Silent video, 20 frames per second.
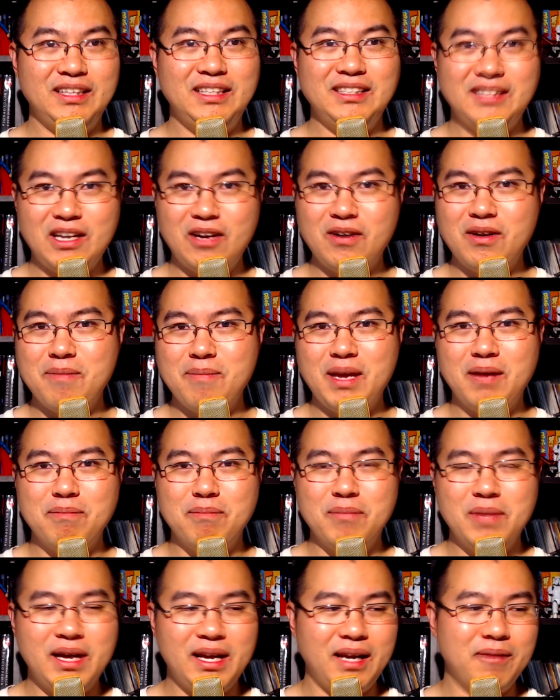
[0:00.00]
he's there to
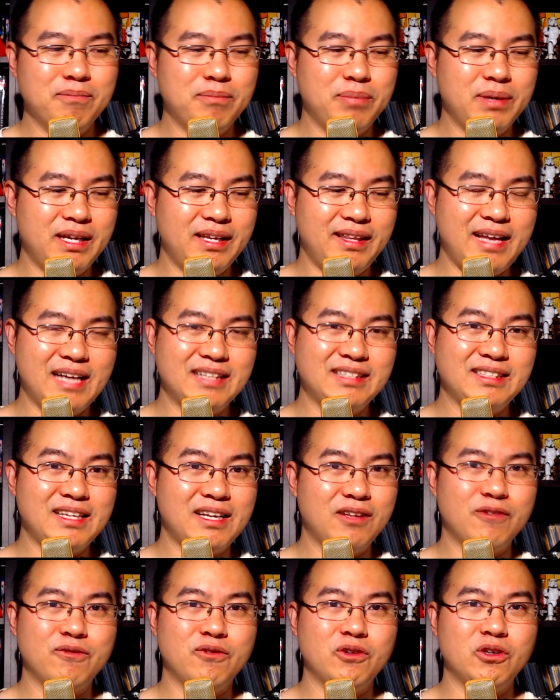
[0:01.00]
make money, but
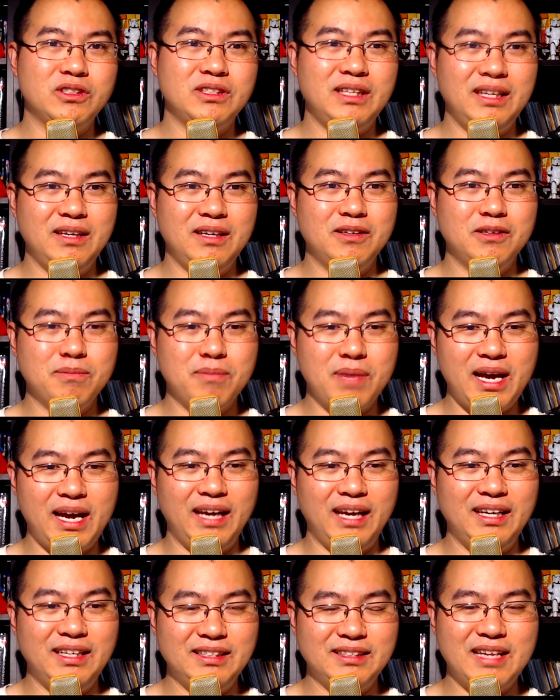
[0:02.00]
that's not the first thing in his
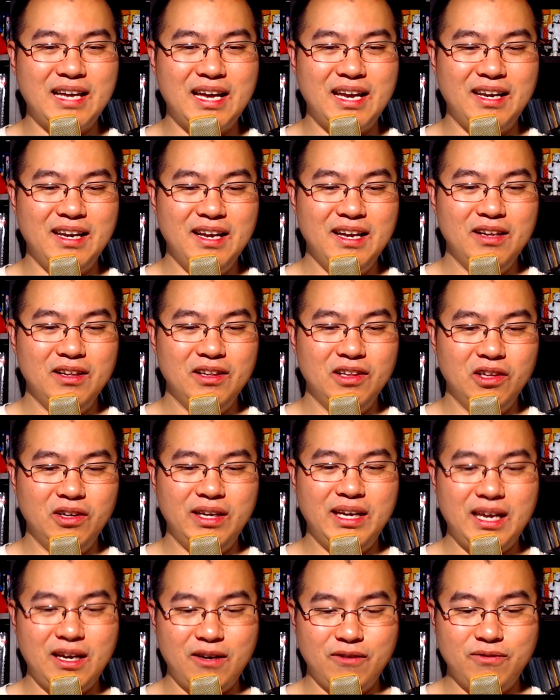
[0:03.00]
mind. He's not
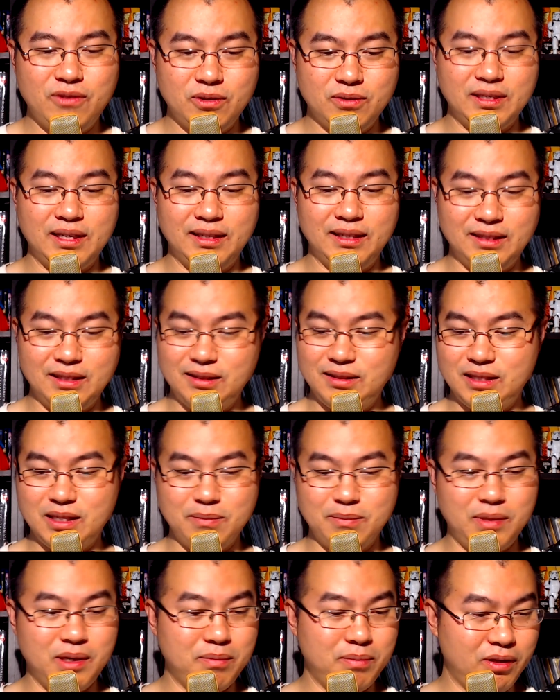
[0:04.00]
looking at a film like this
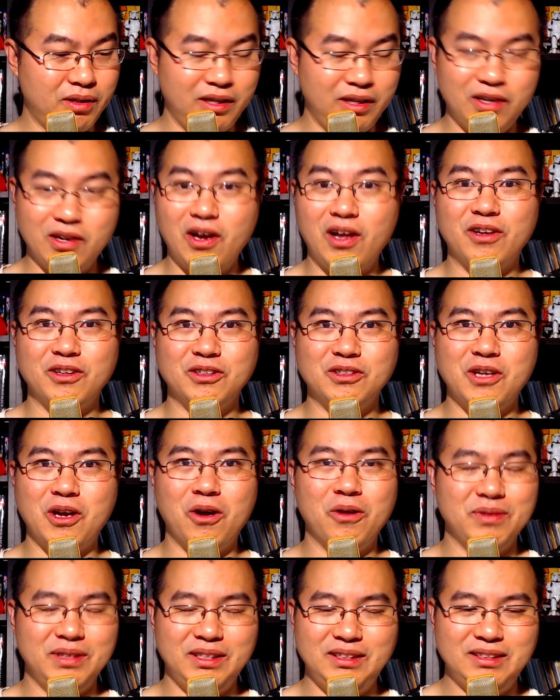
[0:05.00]
is going to be a billion dollars.
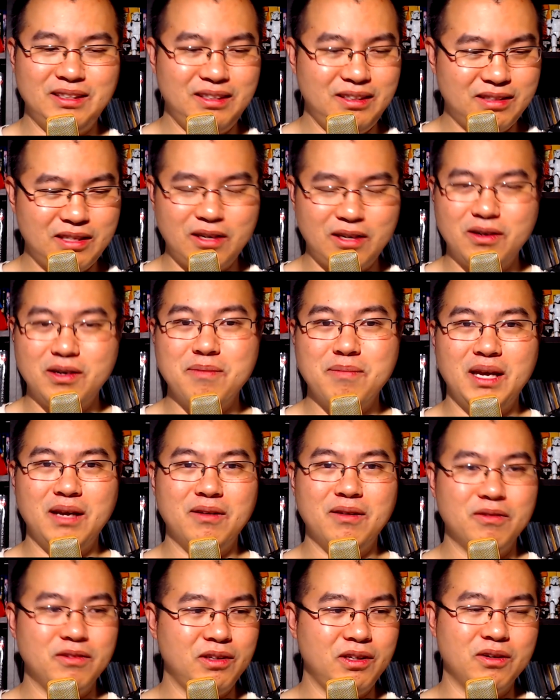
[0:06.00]
No, he's he's there to
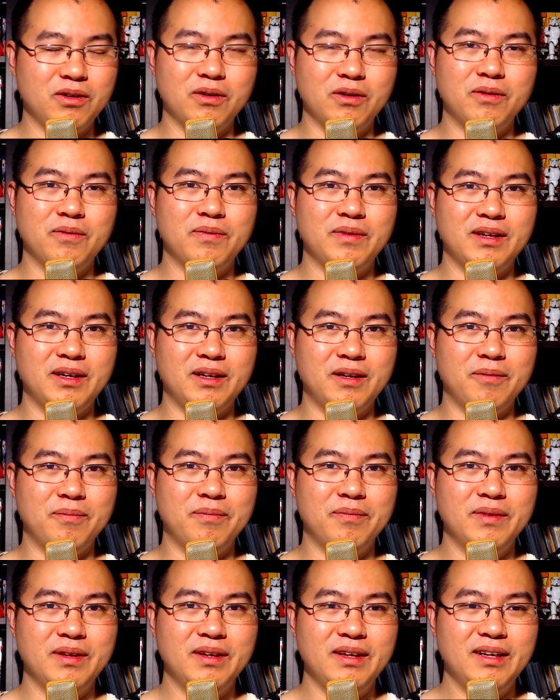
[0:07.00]
make you know
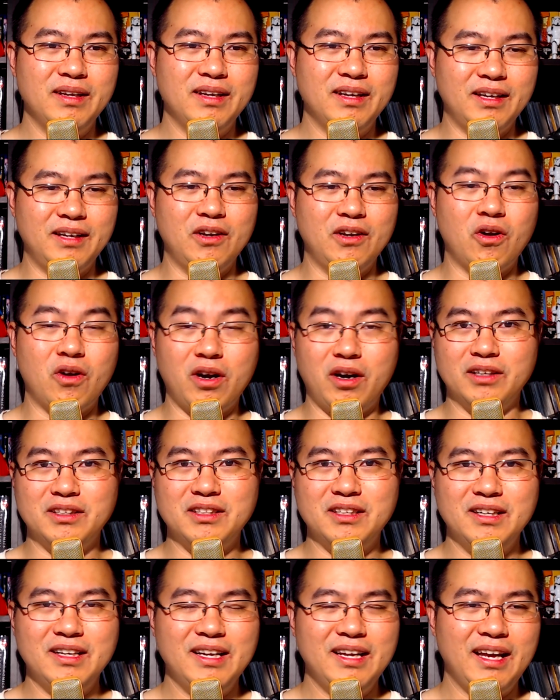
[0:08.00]
um, an
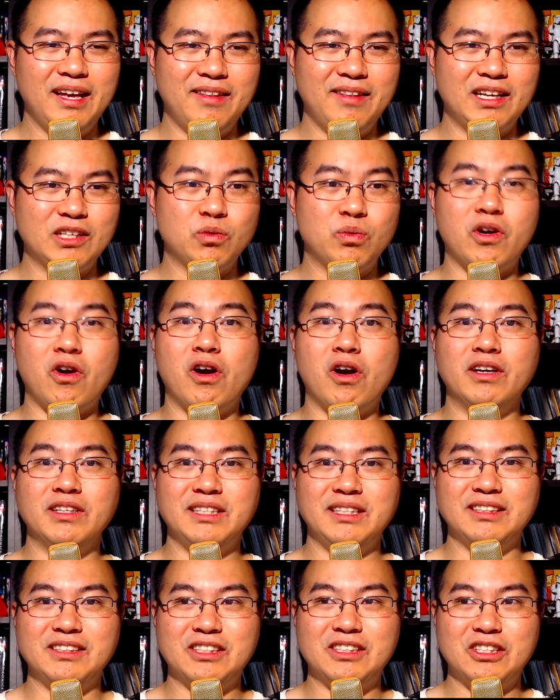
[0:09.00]
art, and that's what
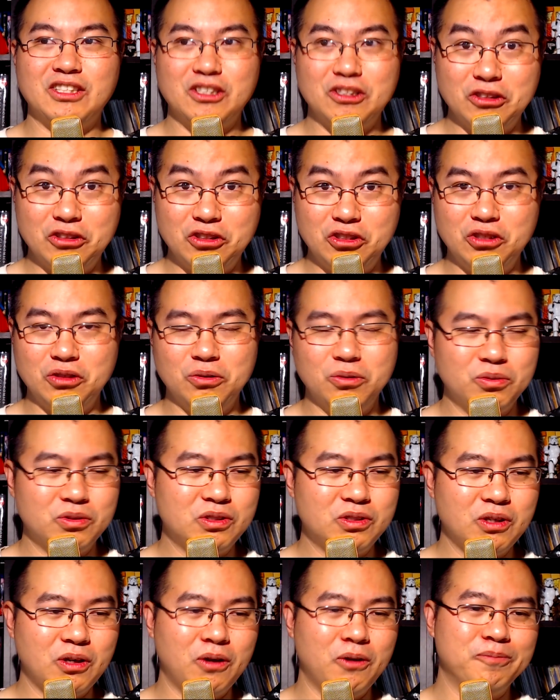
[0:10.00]
artists
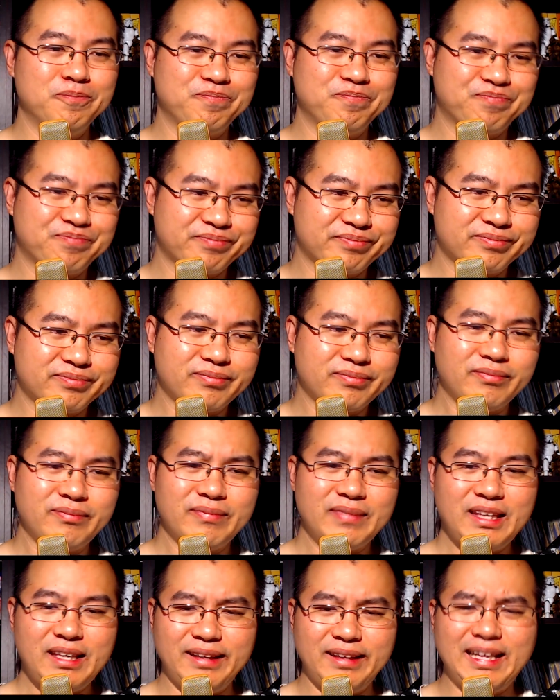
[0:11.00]
do. So
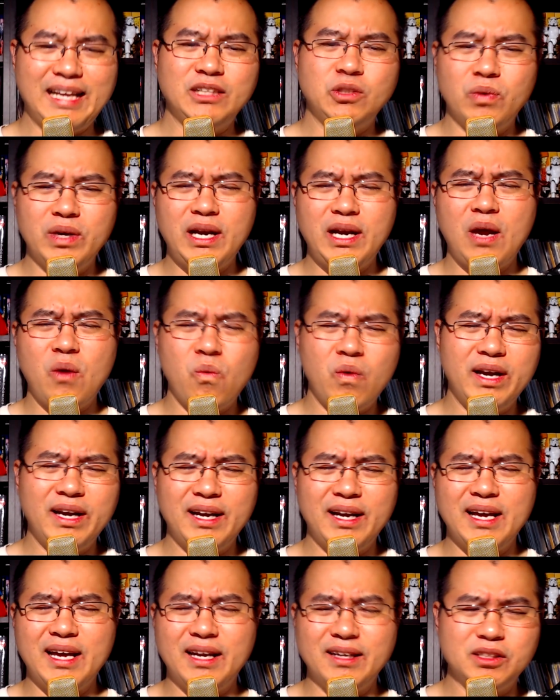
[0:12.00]
that's what I
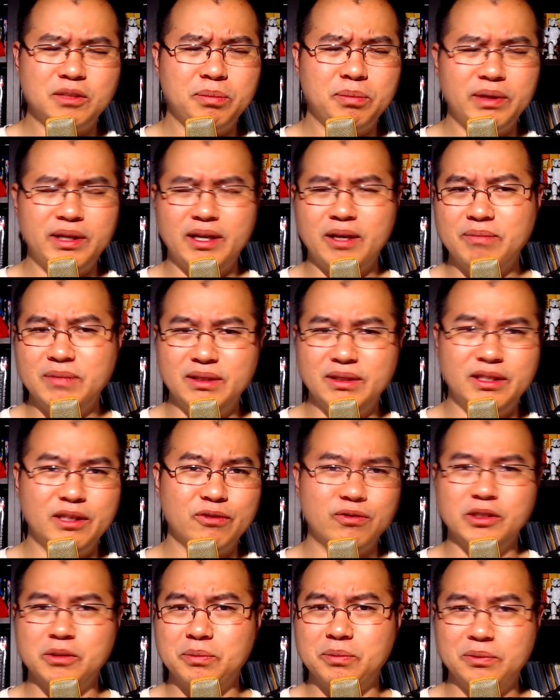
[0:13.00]
want to kind of split up the
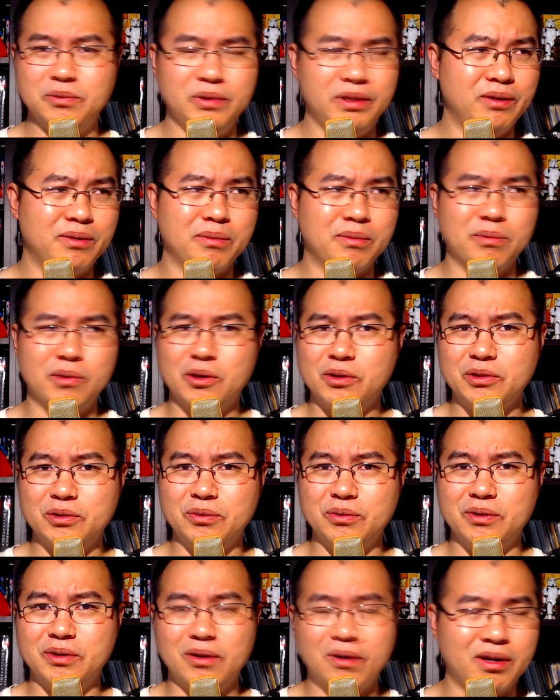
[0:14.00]
difference between
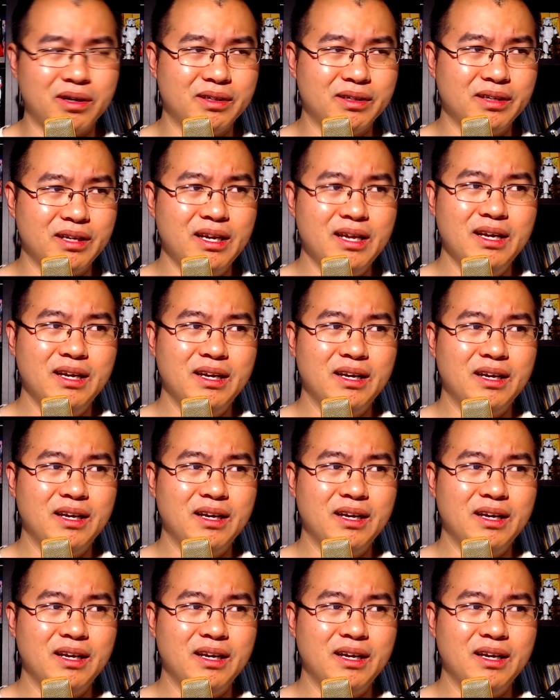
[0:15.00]
commercial and art.